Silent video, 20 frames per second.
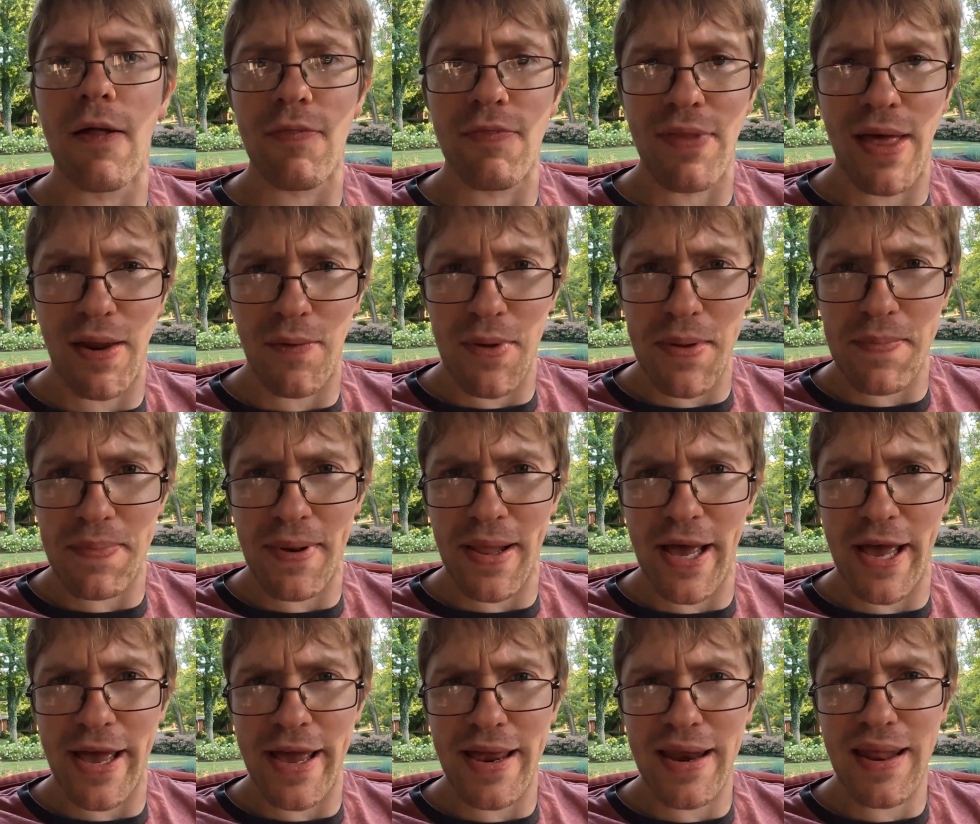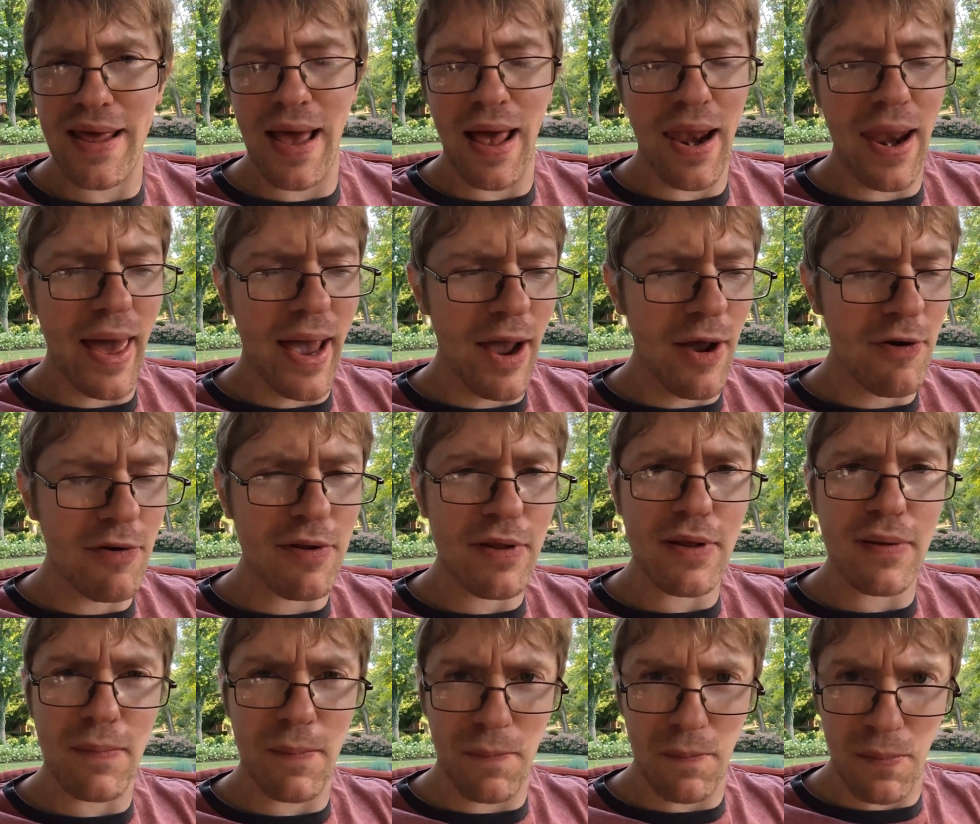that we played
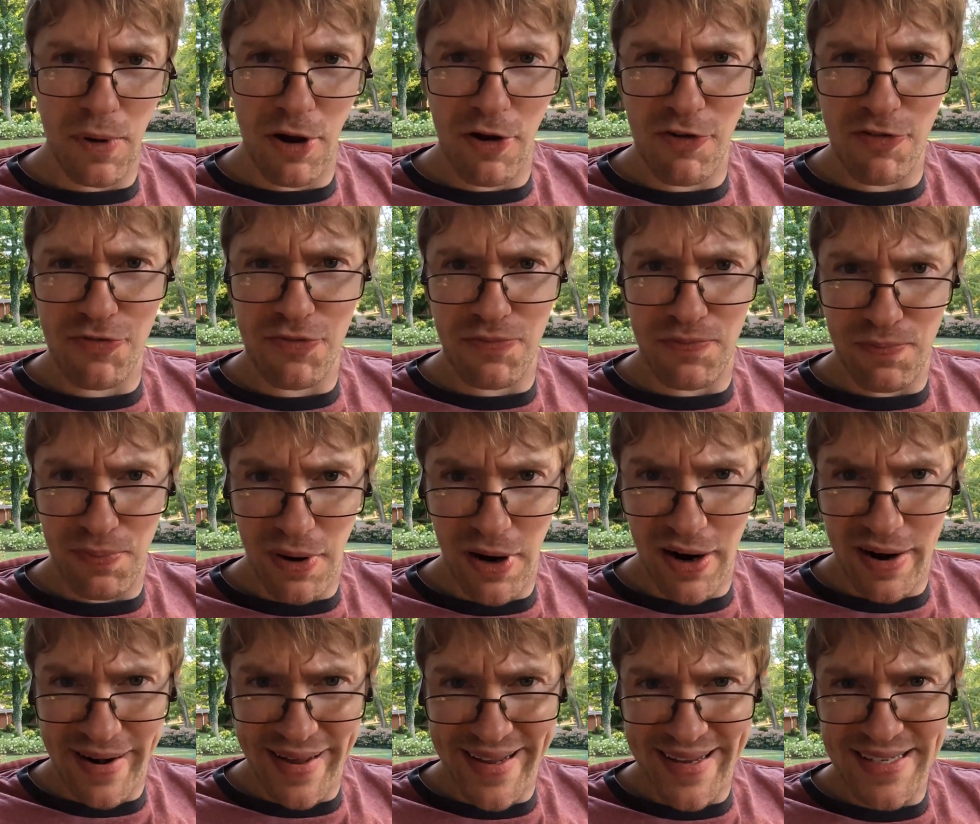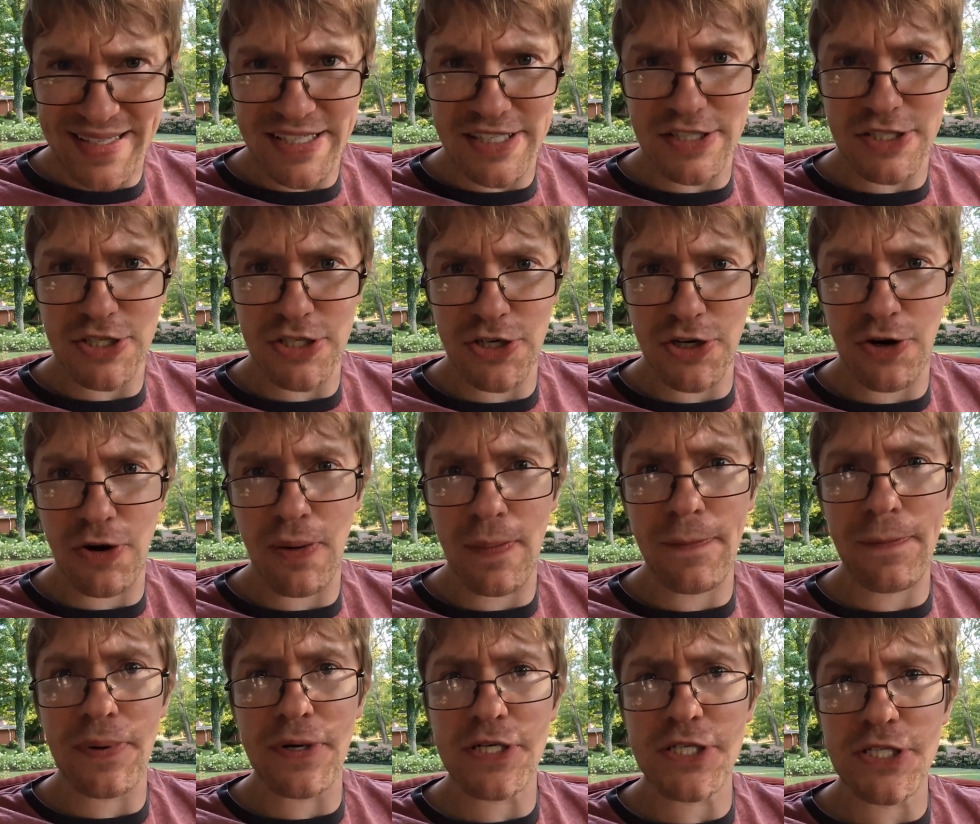allowed both parties to
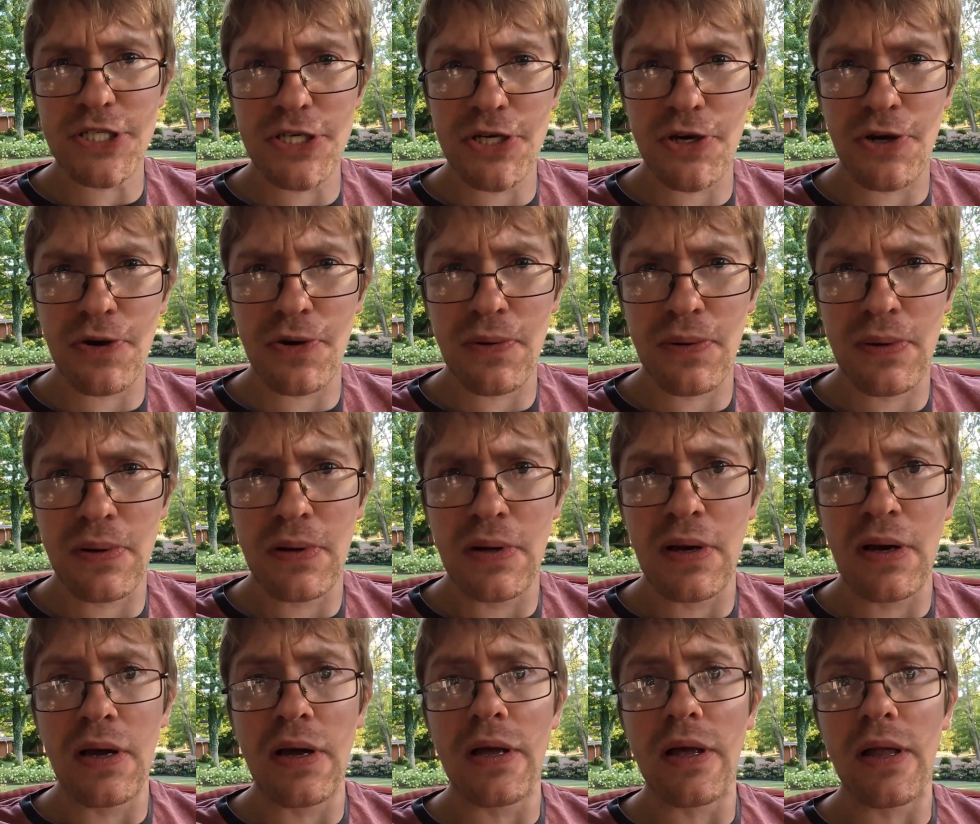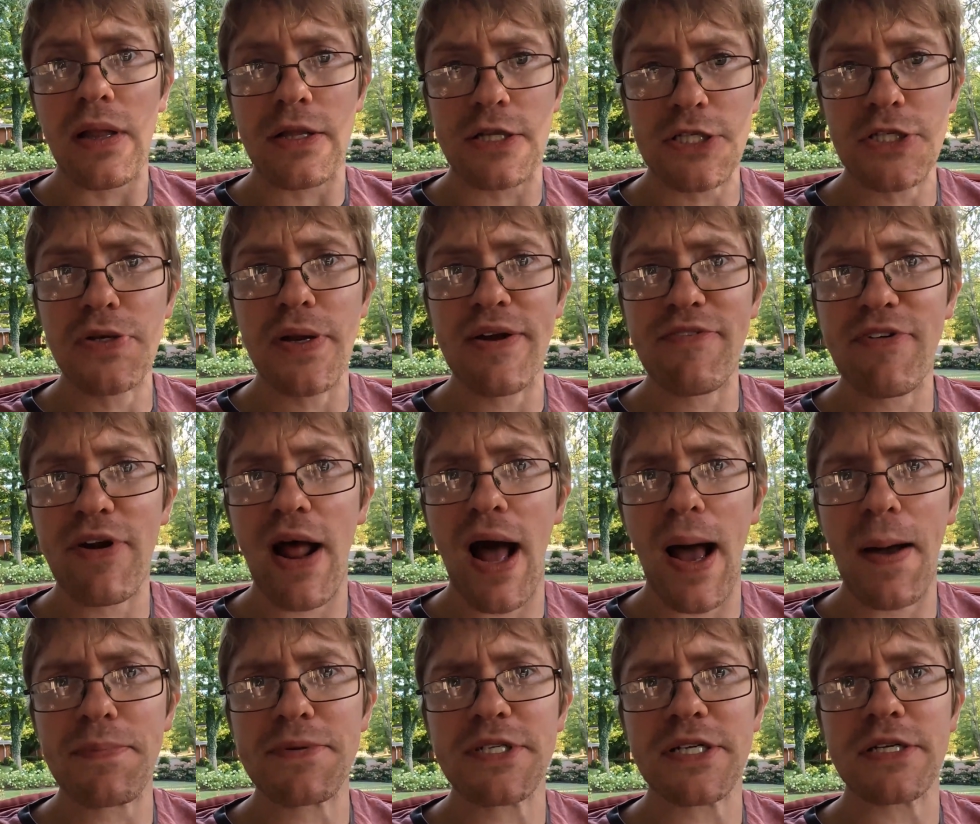pursue two different
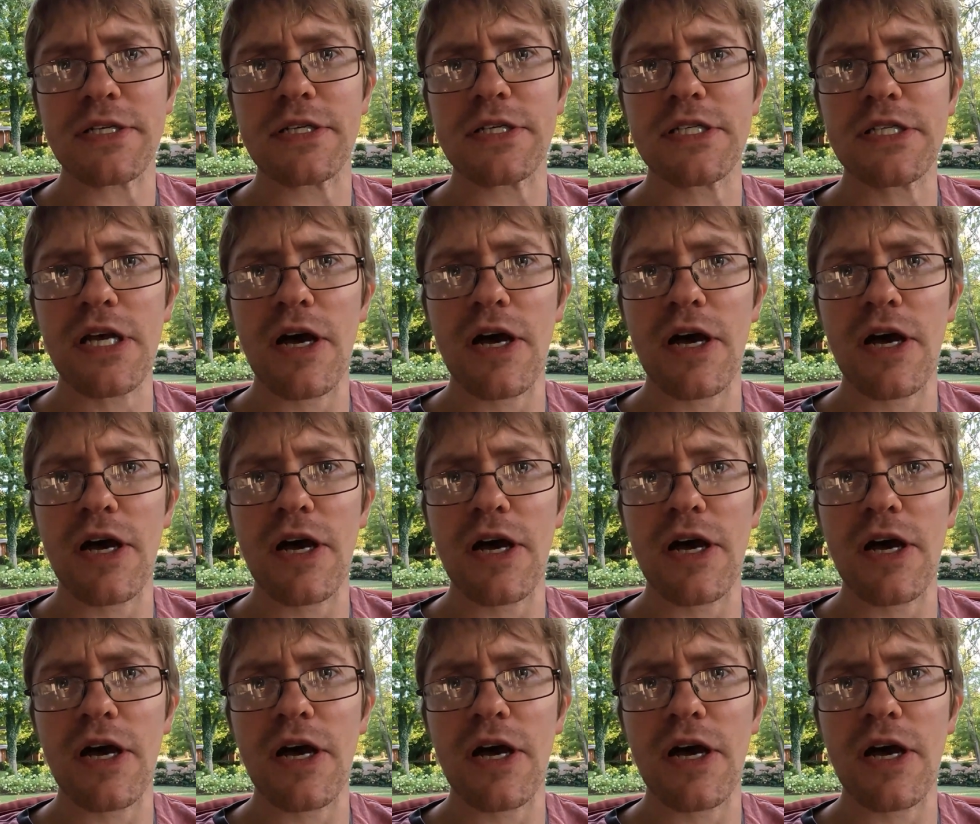options.